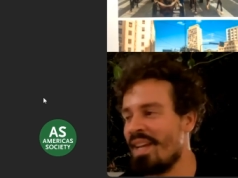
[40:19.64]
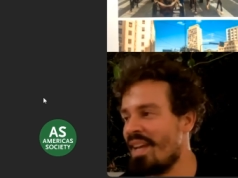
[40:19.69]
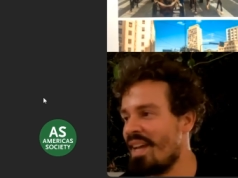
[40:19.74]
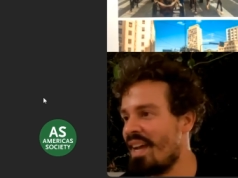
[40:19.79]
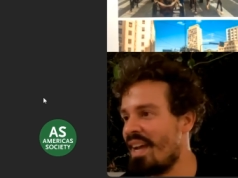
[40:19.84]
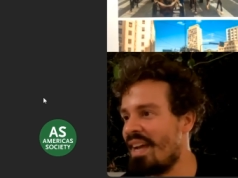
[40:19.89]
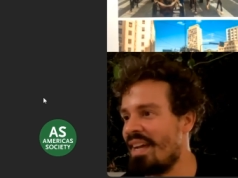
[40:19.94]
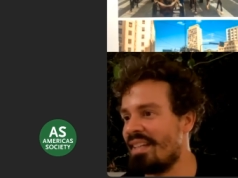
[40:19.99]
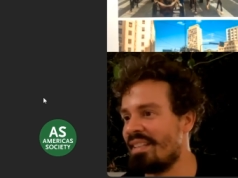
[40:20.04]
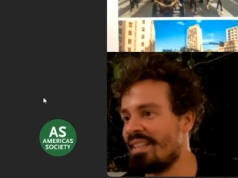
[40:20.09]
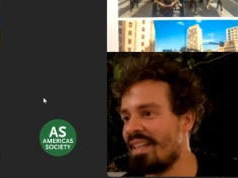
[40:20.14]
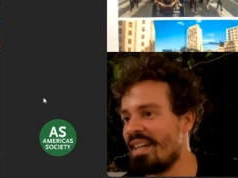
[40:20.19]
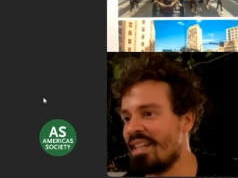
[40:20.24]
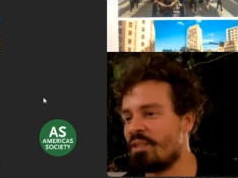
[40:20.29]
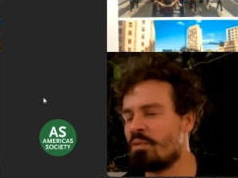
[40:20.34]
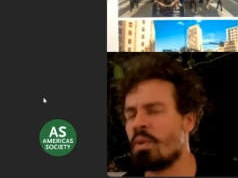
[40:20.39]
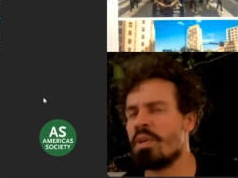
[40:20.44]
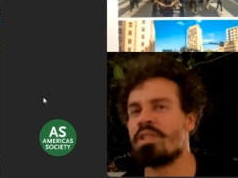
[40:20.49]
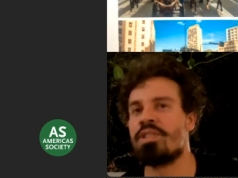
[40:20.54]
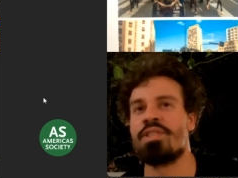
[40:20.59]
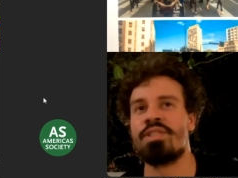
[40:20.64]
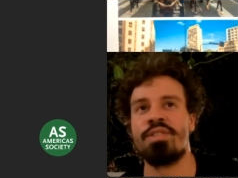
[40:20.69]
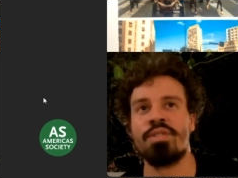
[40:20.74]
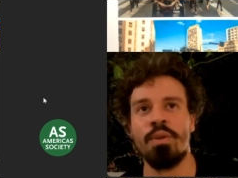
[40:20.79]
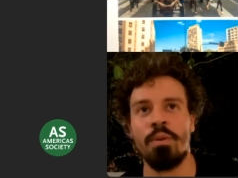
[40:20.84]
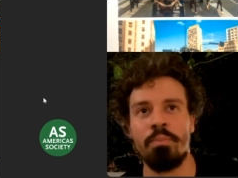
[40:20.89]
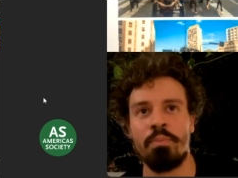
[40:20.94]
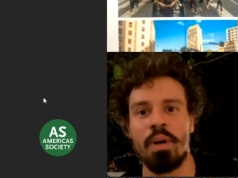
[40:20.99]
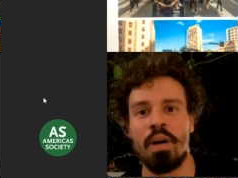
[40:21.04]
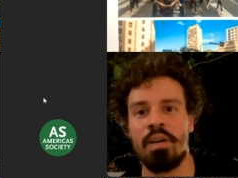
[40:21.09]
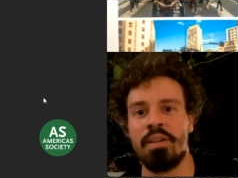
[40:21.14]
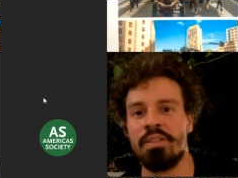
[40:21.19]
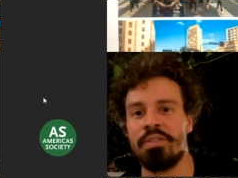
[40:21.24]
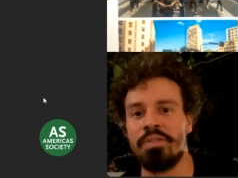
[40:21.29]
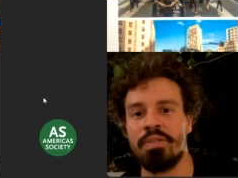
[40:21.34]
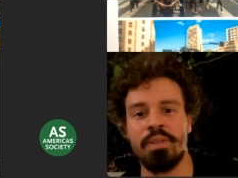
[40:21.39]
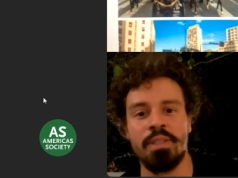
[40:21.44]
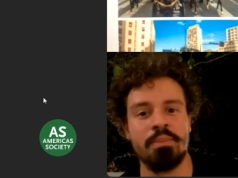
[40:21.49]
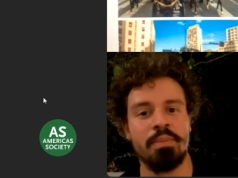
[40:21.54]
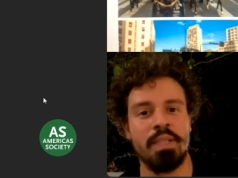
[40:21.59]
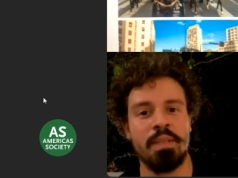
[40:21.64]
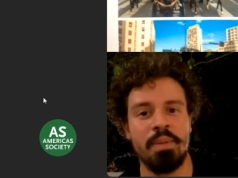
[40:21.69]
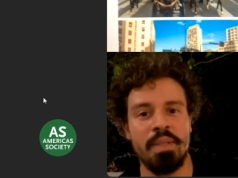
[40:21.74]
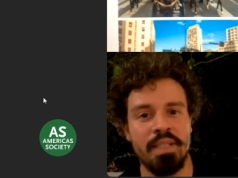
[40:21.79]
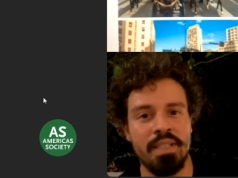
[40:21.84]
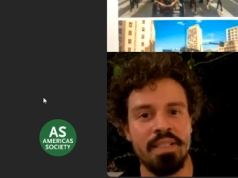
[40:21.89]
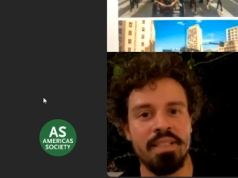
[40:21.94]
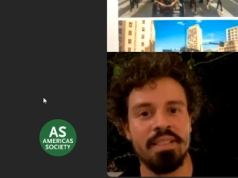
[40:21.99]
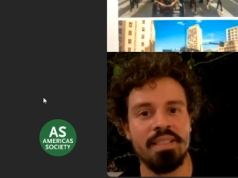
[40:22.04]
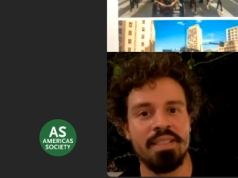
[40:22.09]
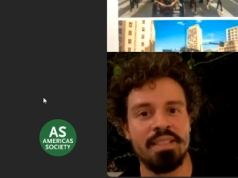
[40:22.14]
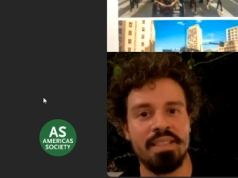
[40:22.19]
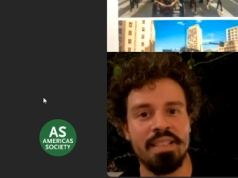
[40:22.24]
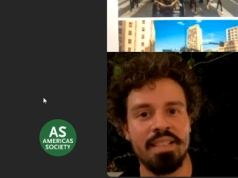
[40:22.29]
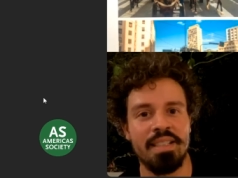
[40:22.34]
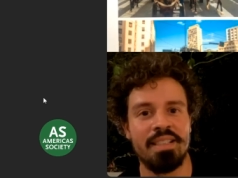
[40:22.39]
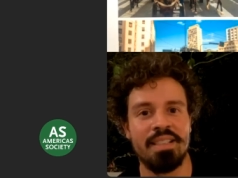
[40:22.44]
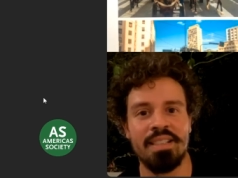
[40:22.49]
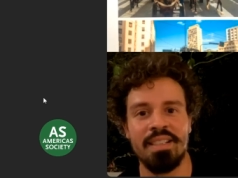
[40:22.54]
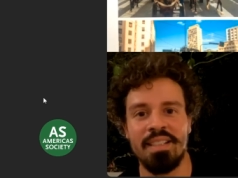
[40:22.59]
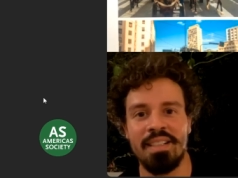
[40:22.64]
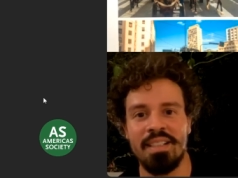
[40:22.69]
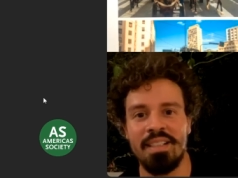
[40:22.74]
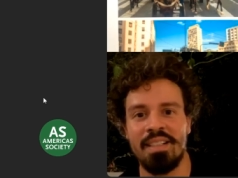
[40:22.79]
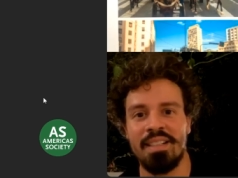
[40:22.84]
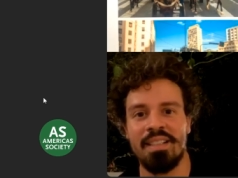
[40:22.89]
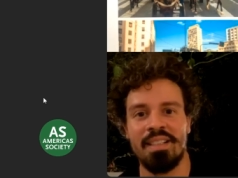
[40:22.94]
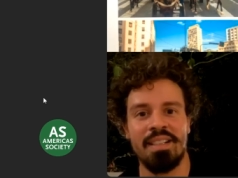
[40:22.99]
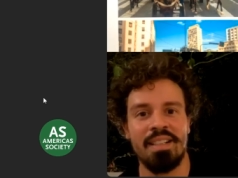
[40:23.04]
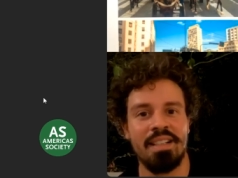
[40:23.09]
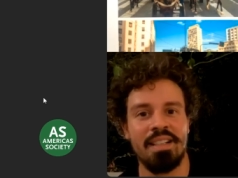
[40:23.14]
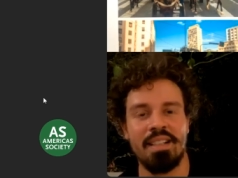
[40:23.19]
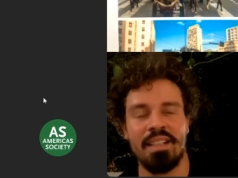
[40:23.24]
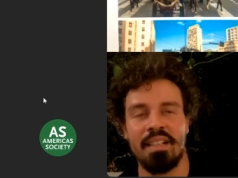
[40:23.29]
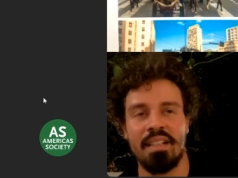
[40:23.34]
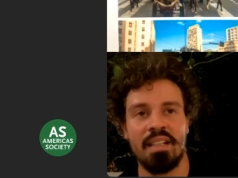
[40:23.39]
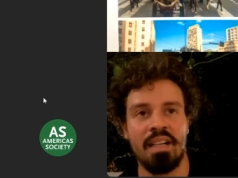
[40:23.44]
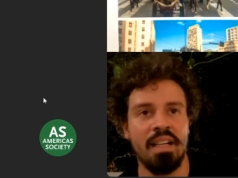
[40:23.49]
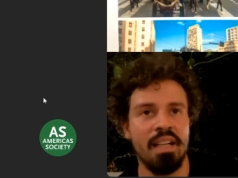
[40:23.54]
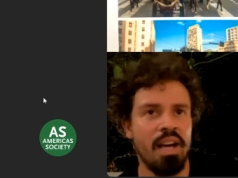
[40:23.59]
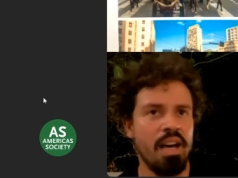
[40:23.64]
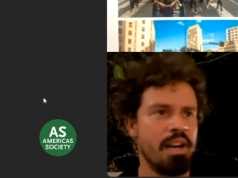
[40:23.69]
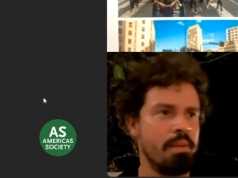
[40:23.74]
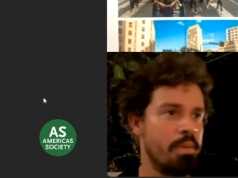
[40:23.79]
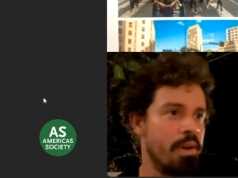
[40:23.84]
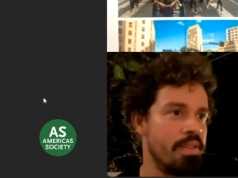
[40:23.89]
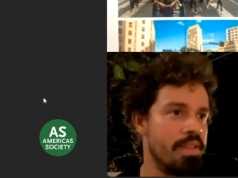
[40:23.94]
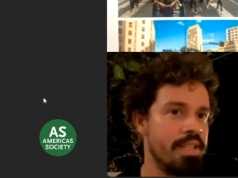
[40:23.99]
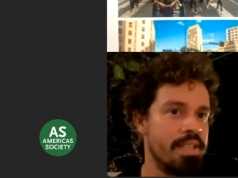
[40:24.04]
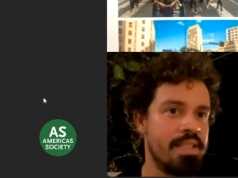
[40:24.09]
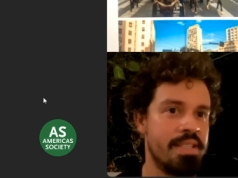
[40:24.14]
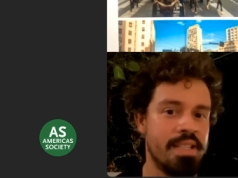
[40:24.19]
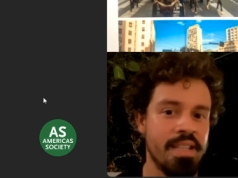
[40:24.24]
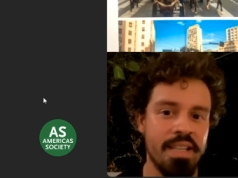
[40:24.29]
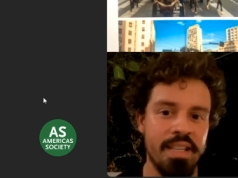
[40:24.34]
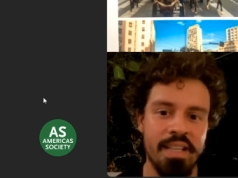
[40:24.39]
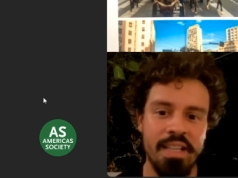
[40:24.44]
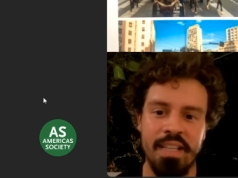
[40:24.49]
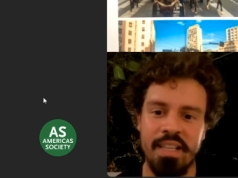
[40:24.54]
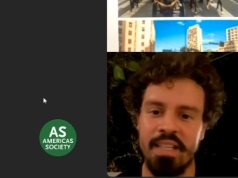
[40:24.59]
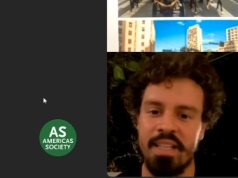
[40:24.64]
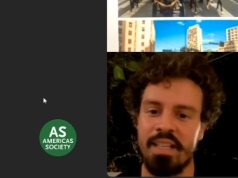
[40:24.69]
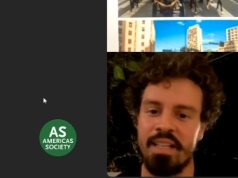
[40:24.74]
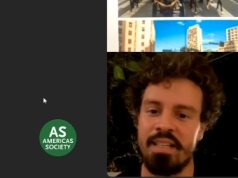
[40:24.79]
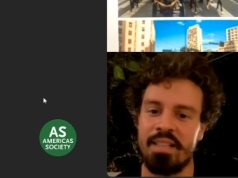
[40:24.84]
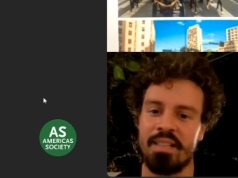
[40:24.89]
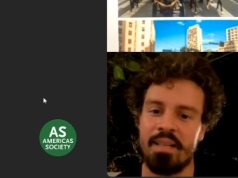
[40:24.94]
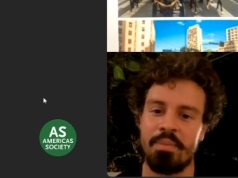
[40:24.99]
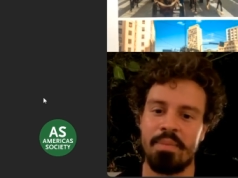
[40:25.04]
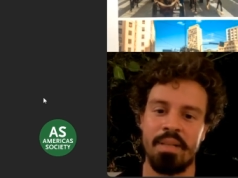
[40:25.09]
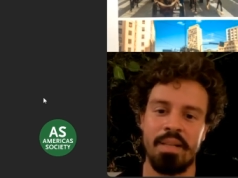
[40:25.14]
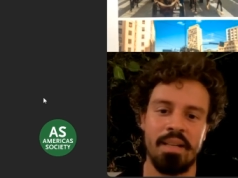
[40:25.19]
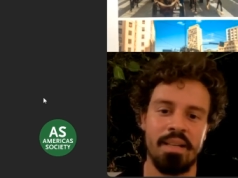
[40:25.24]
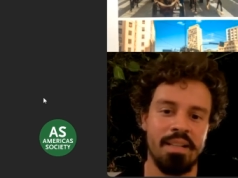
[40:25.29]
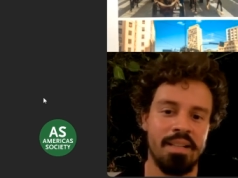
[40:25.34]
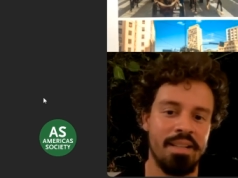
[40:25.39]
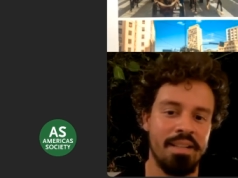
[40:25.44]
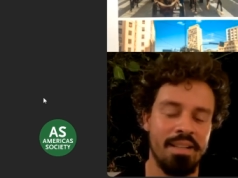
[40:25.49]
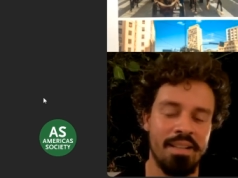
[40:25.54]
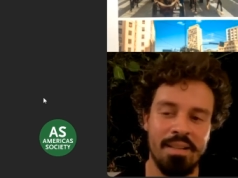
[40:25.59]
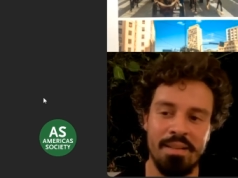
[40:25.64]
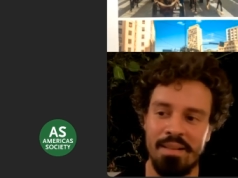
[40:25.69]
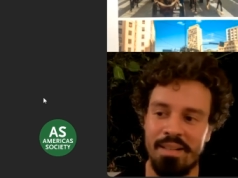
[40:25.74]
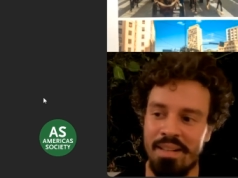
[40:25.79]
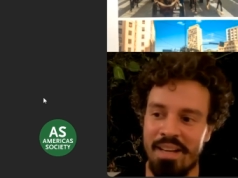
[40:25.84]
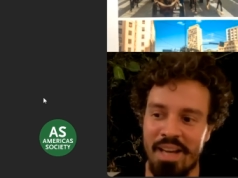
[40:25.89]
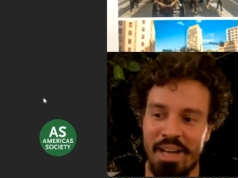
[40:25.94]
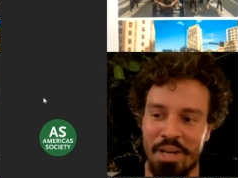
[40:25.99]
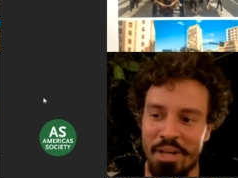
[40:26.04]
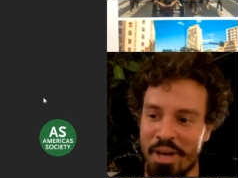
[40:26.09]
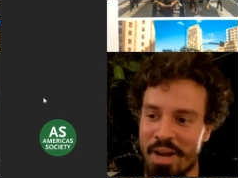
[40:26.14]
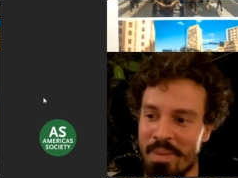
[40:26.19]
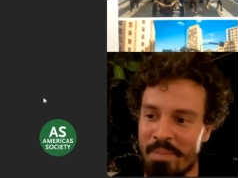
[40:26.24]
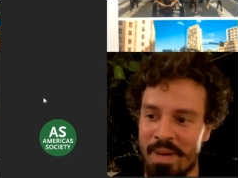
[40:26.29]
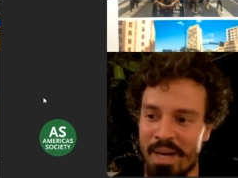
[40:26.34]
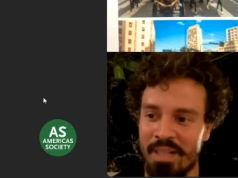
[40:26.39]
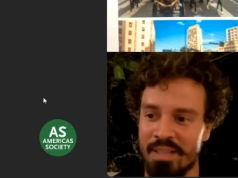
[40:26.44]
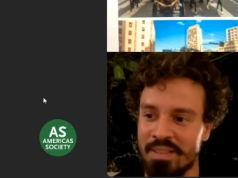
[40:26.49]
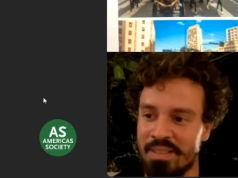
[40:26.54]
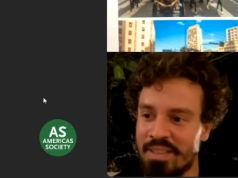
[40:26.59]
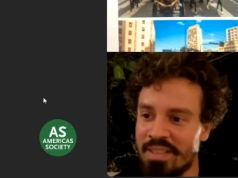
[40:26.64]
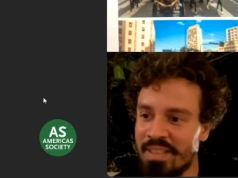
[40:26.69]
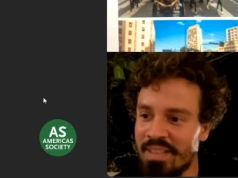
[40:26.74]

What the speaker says: And it was so powerful and made me think a lot about the city, and a lot about